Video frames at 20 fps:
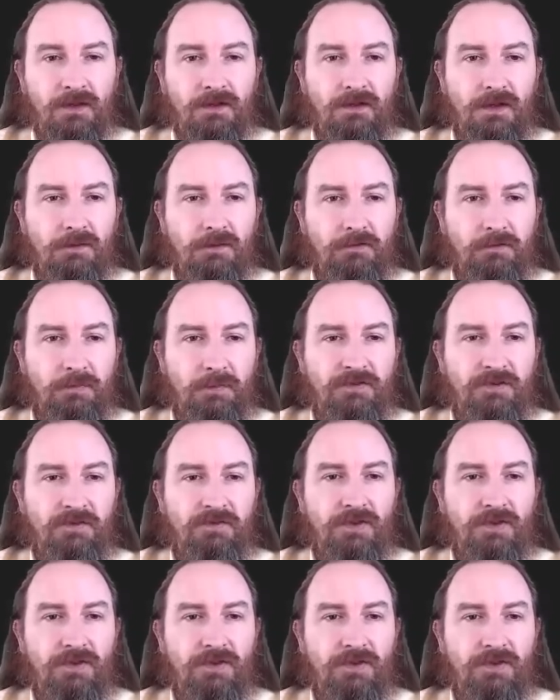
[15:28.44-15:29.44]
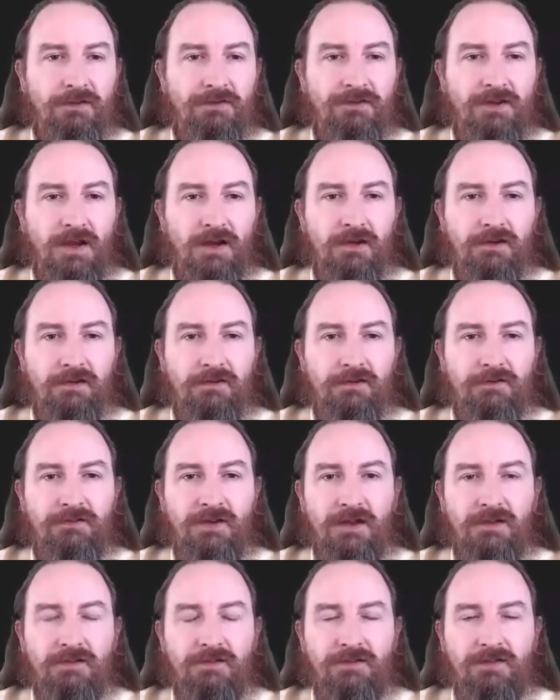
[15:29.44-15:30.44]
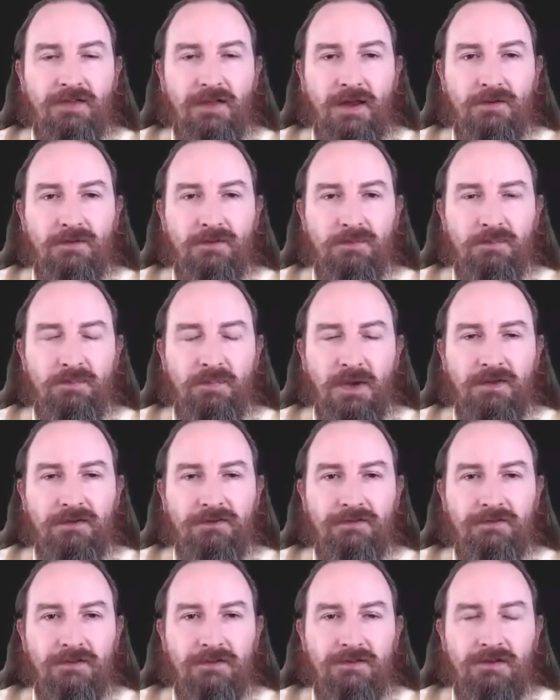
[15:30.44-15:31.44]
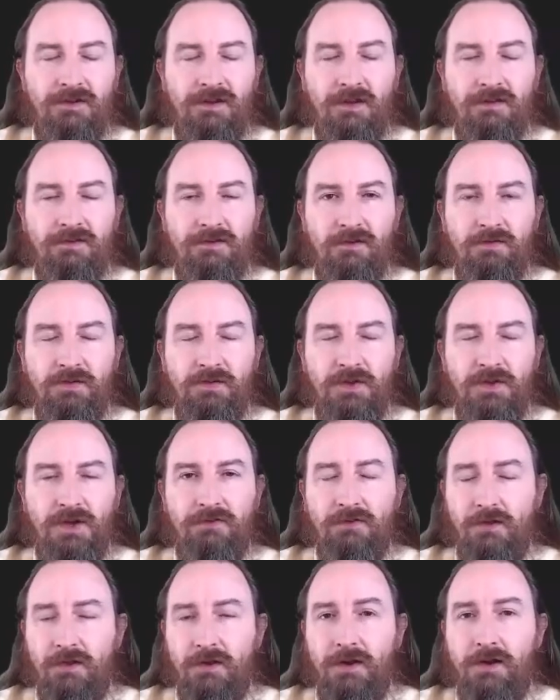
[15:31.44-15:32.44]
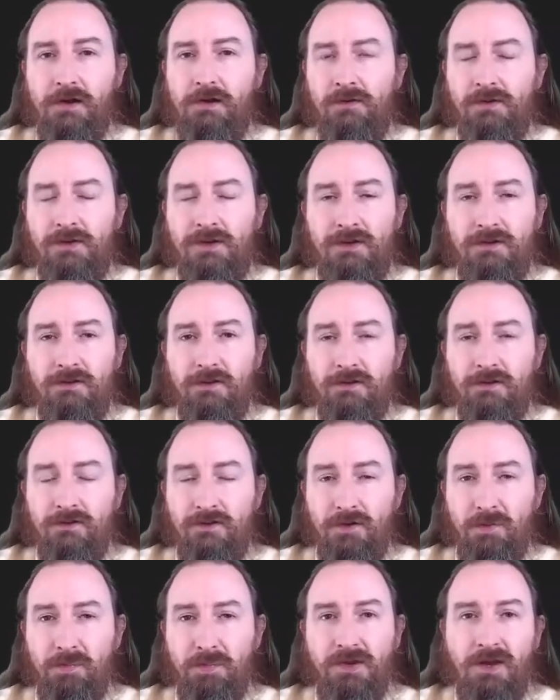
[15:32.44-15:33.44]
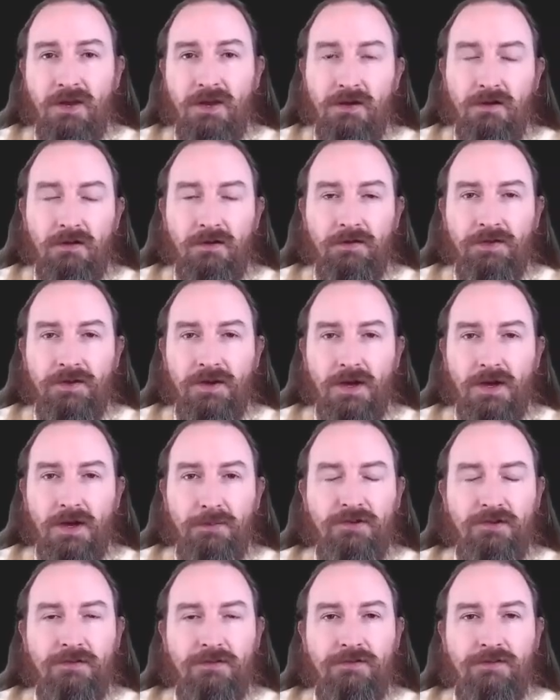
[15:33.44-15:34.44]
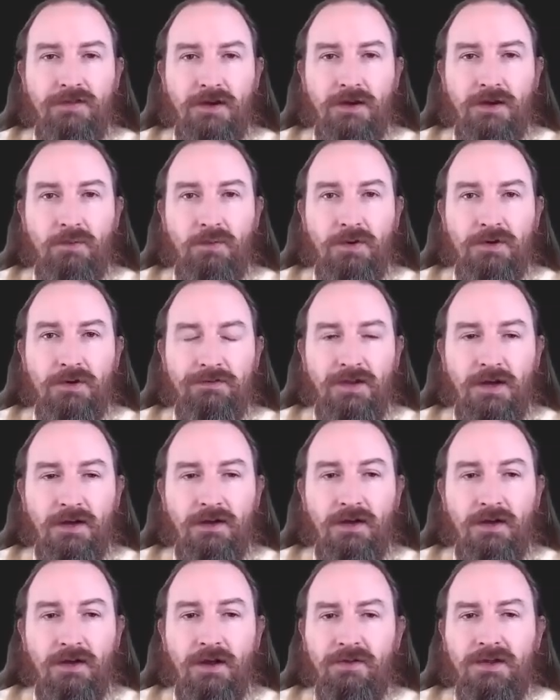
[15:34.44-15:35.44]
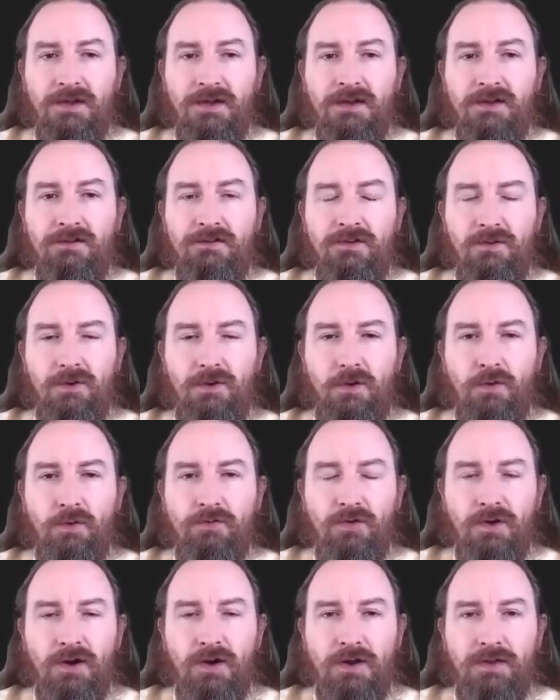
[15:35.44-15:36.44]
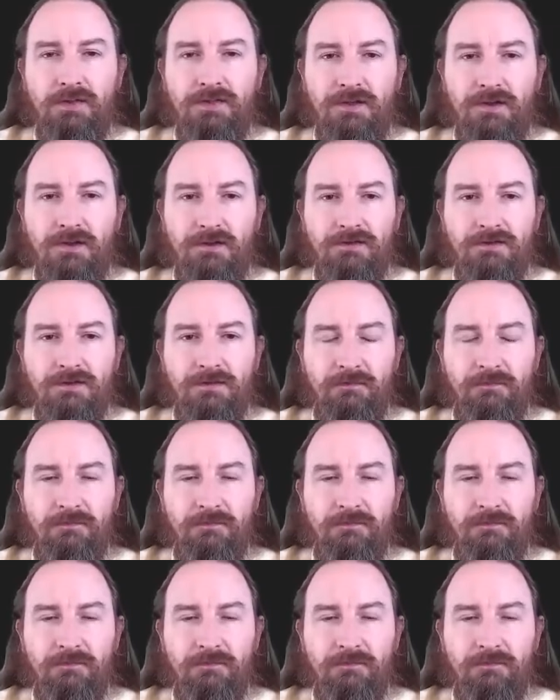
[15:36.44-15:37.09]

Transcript: Now I'm specifically going to say it extends that base tsconfig so that I don't need to duplicate all the options that I want to set. I only need to override things.